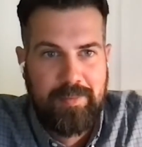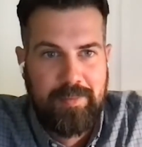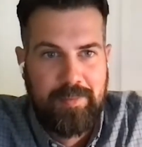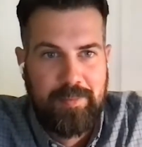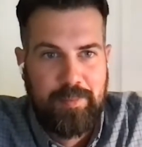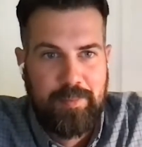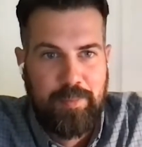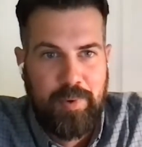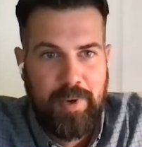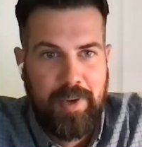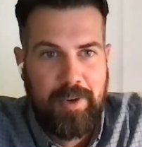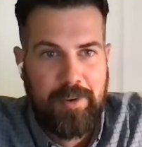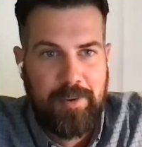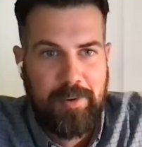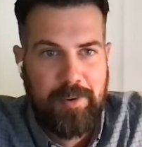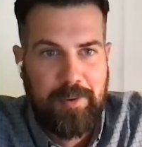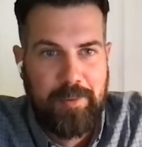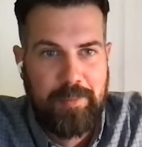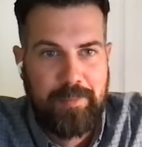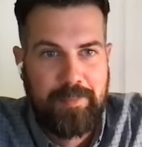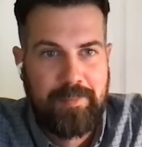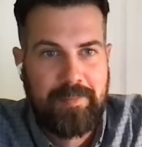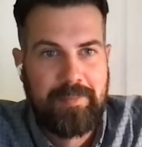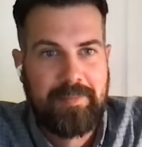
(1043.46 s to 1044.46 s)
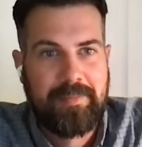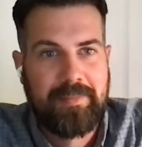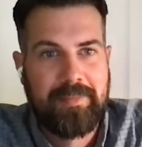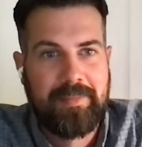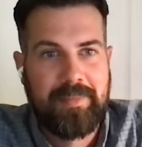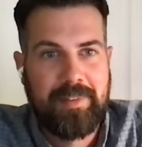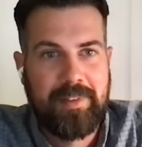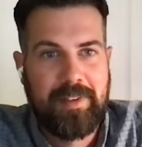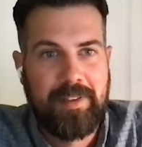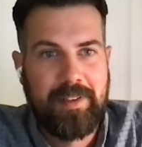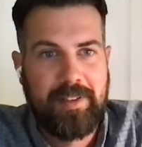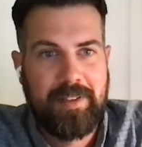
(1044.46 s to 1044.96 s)
break room,
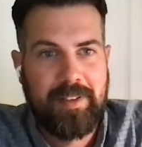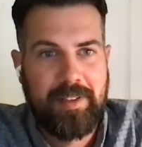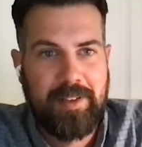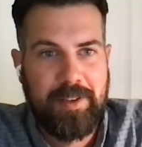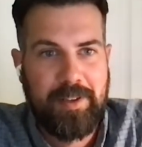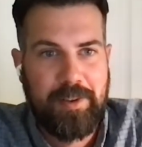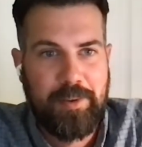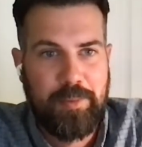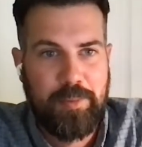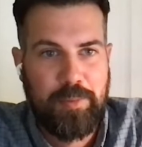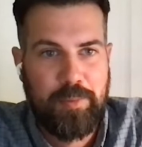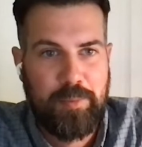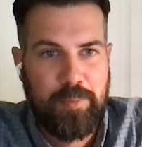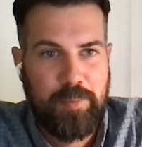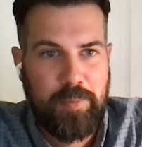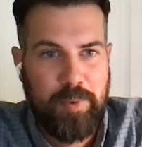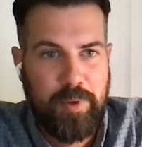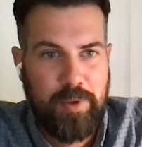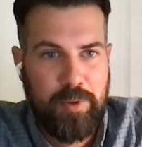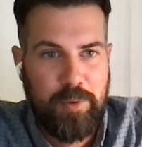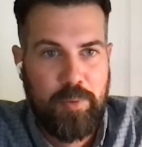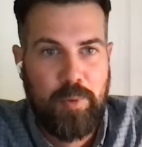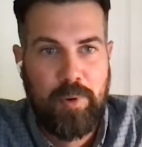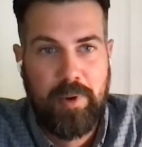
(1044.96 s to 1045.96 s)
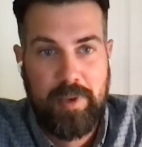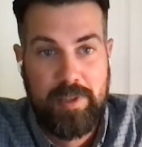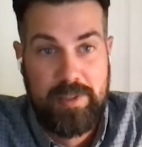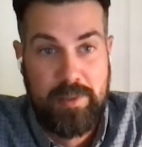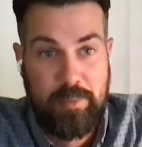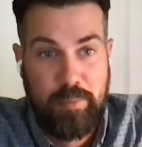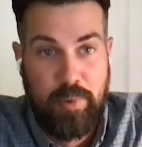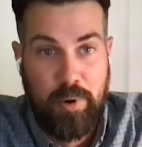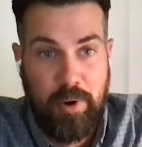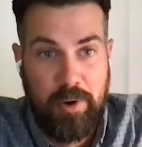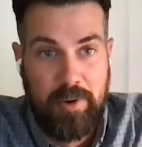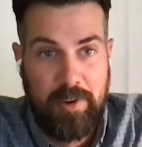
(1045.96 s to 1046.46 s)
and what you want as a
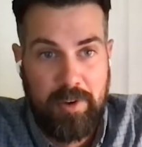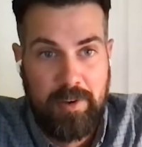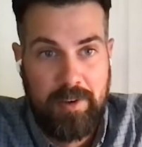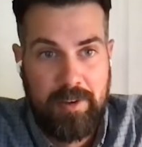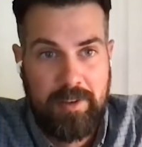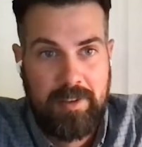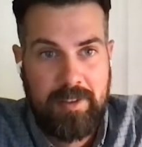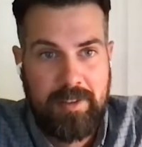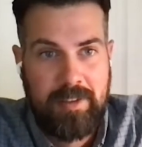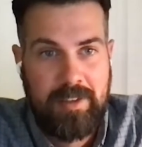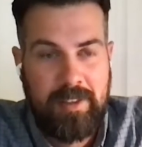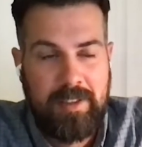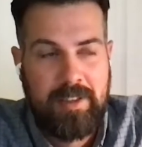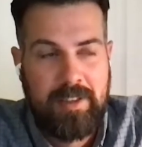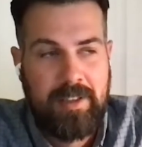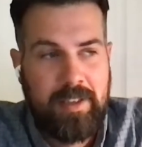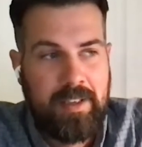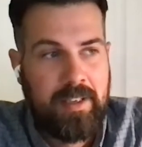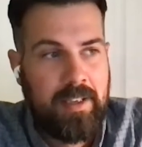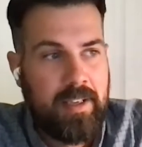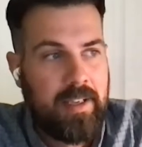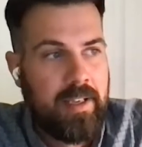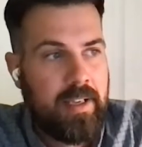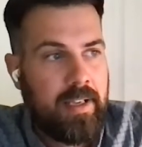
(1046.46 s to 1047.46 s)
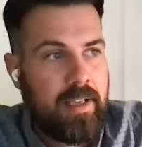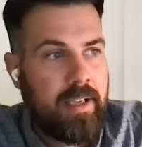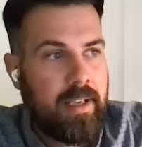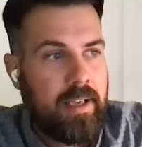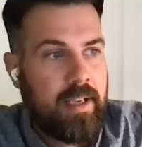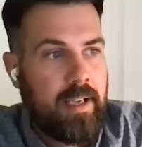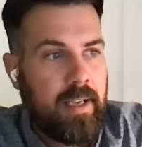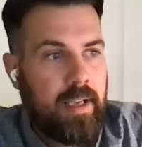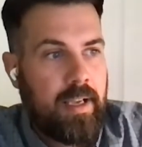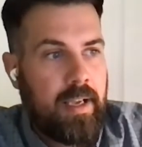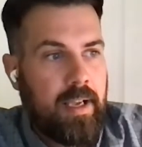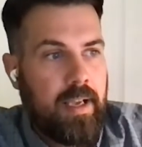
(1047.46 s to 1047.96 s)
partner.
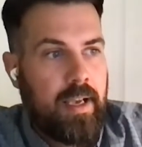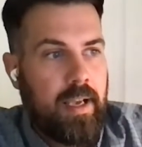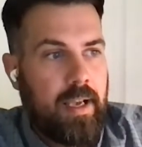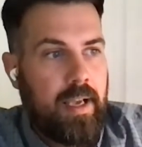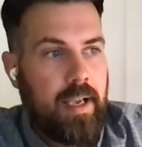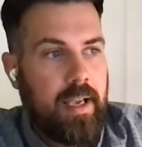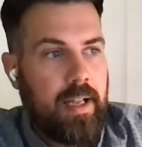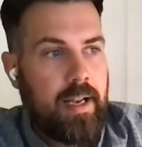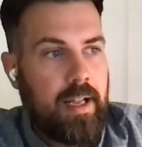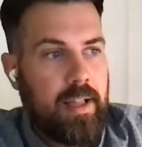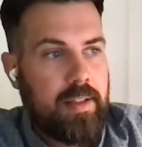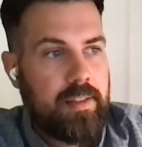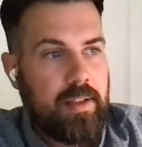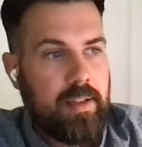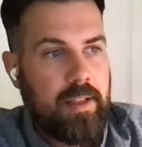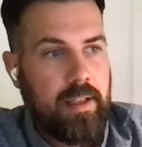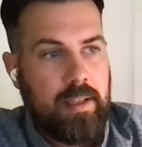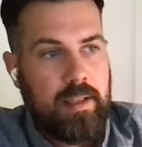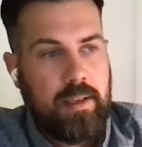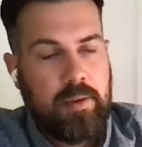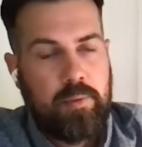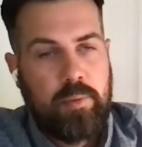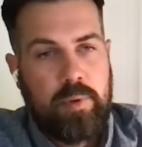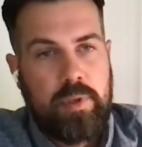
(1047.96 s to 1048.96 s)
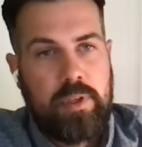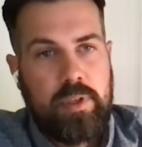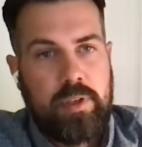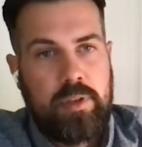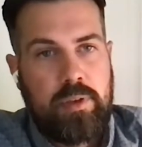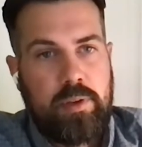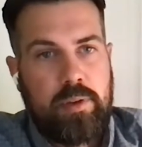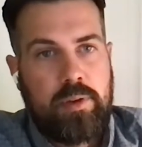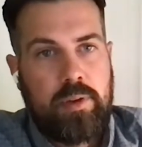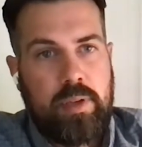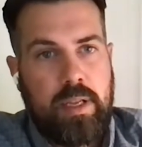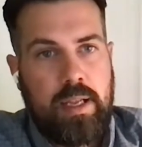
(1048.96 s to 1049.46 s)
And I think when
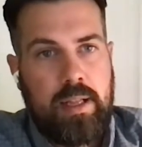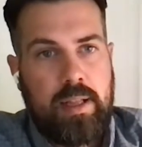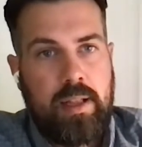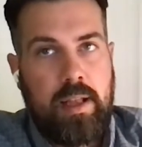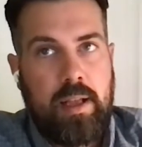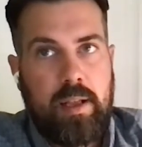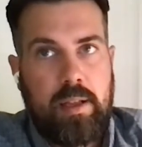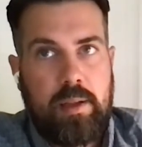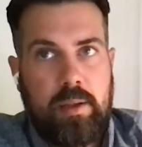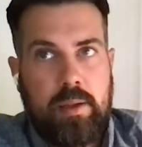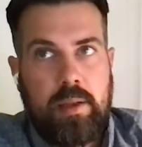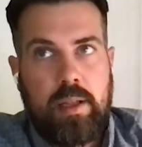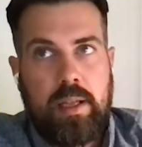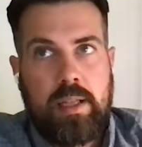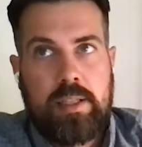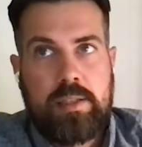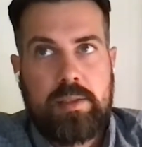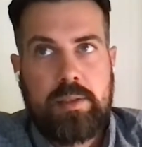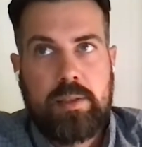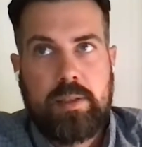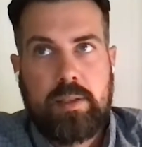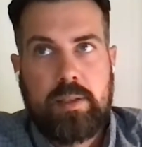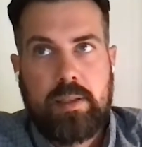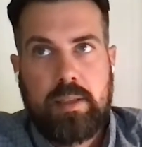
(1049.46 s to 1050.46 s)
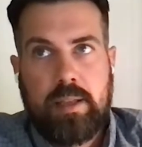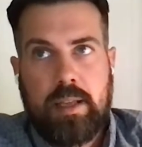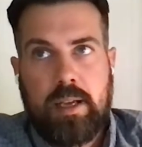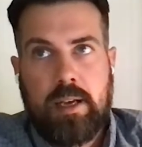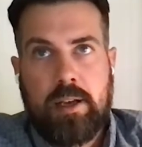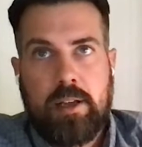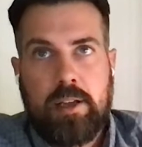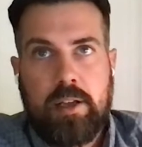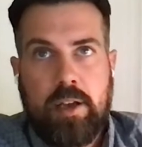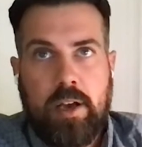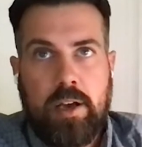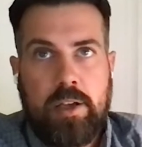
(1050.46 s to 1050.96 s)
it's
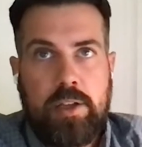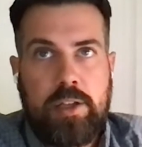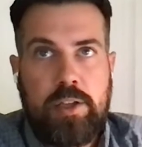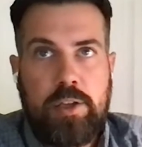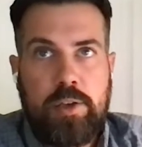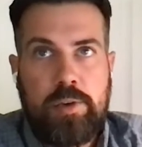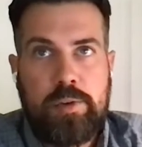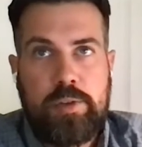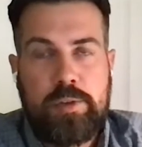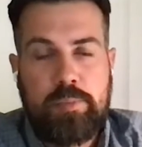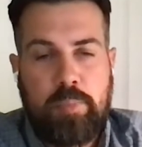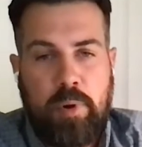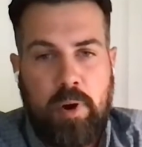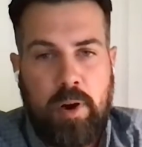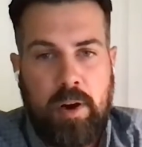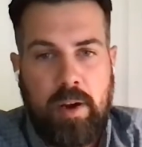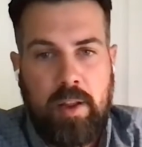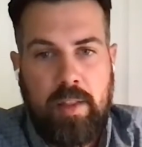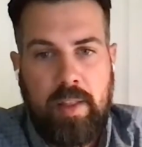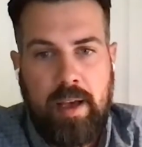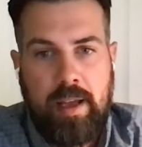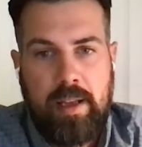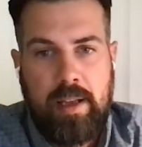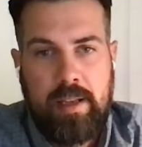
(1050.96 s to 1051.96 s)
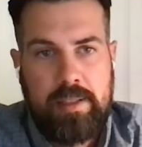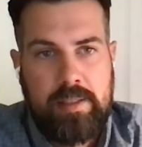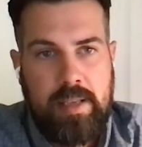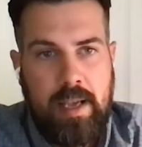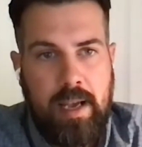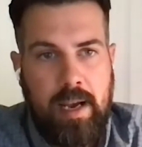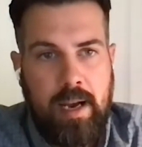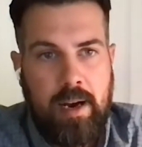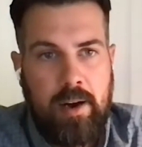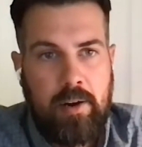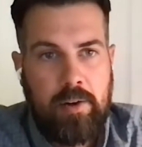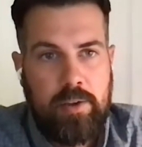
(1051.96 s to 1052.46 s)
a huge part of that is
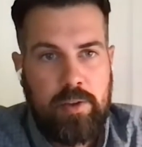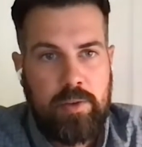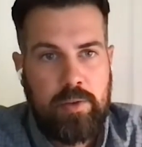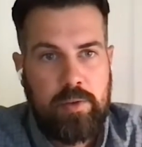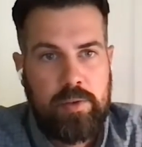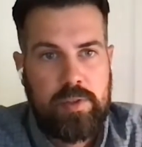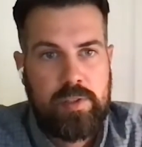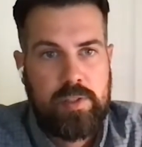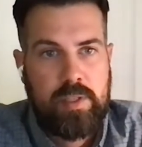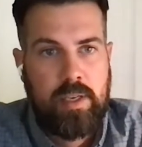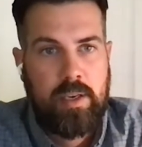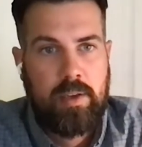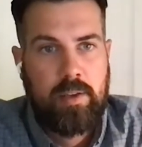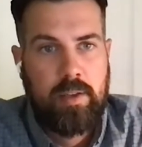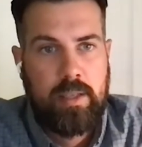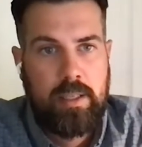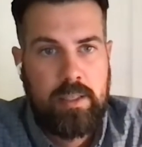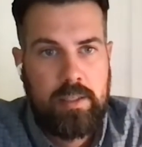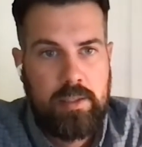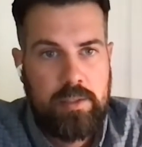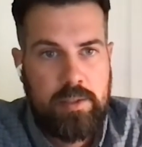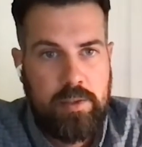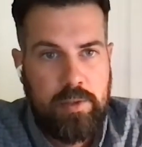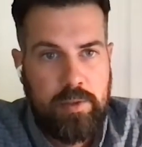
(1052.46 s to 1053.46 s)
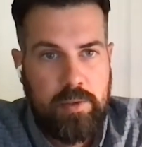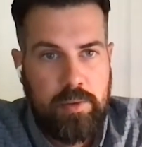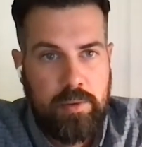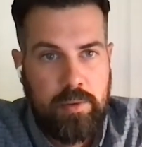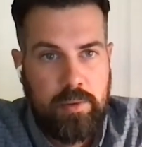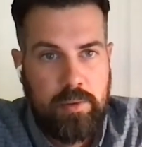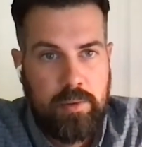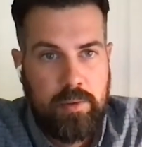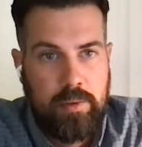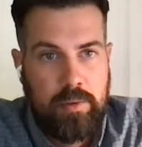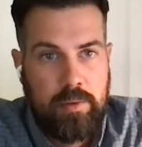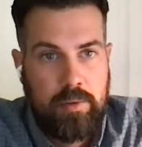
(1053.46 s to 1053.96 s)
how you sell
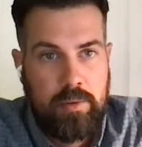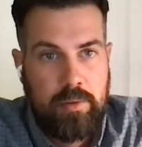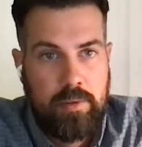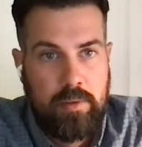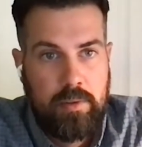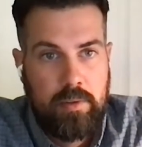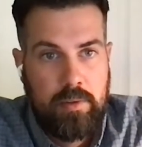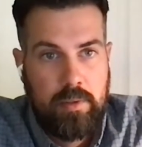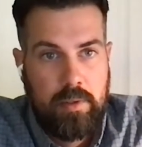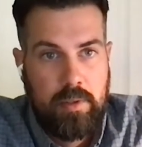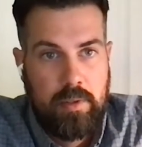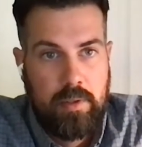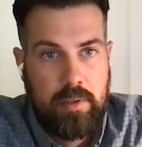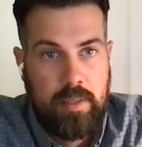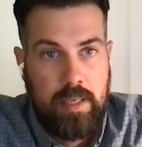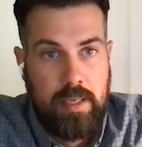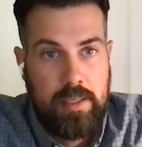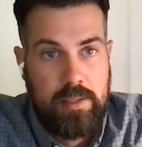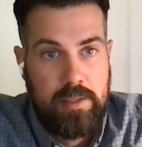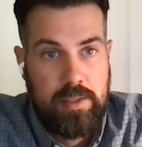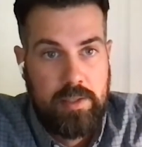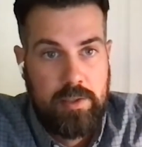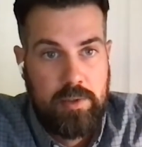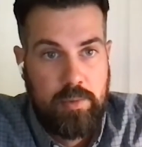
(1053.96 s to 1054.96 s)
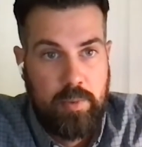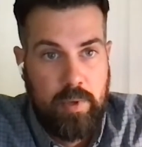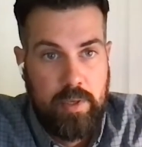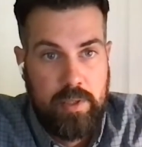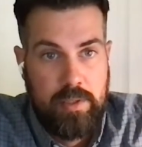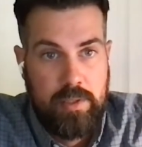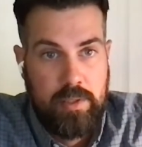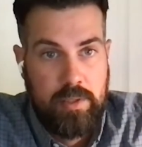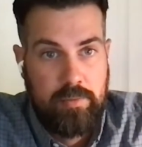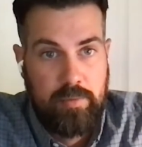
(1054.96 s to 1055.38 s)
into that situation